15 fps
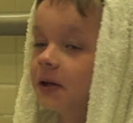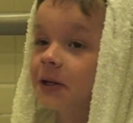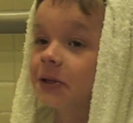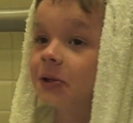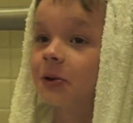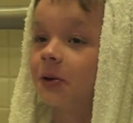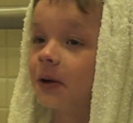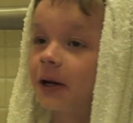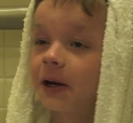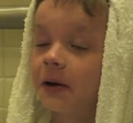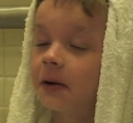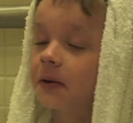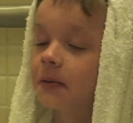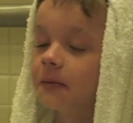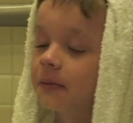tells
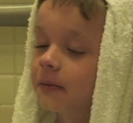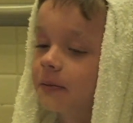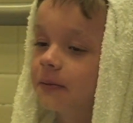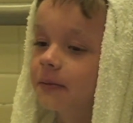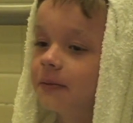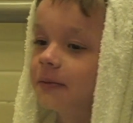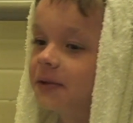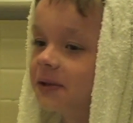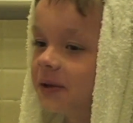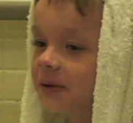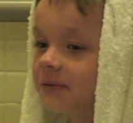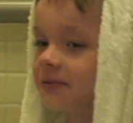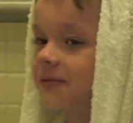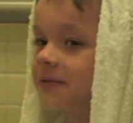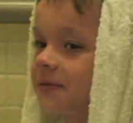jokes and
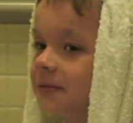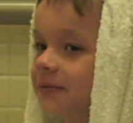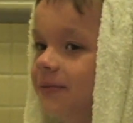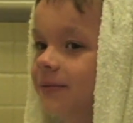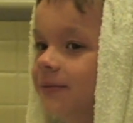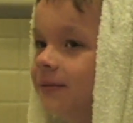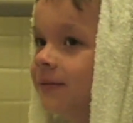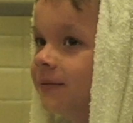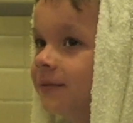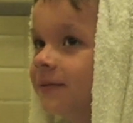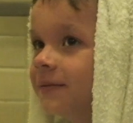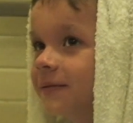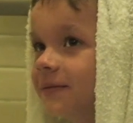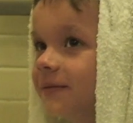just, you know, the kid